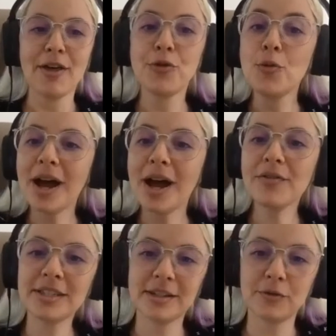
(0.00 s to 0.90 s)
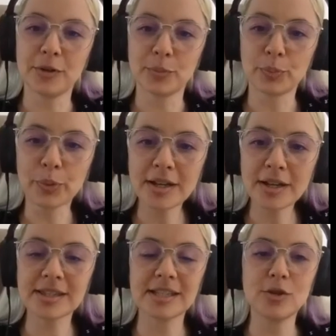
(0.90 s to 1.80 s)
throughout this different
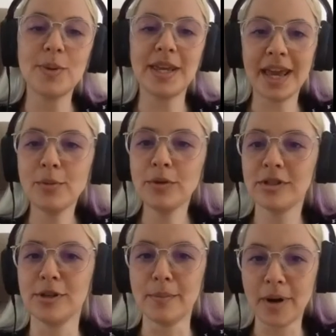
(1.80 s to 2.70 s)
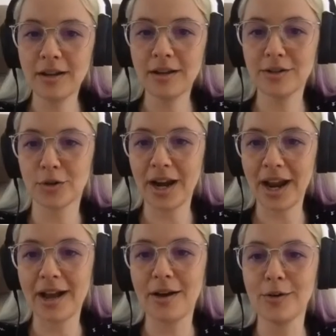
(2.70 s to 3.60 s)
process and to be able to monitor
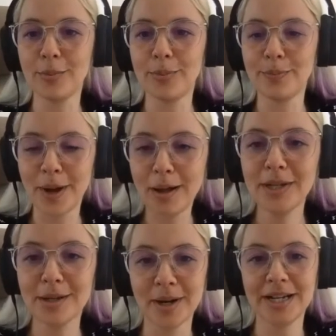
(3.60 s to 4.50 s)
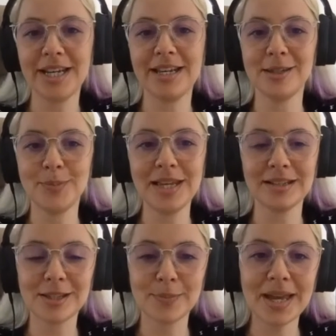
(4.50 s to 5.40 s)
how public money is
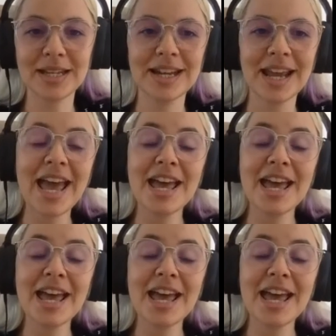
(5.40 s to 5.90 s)
being spent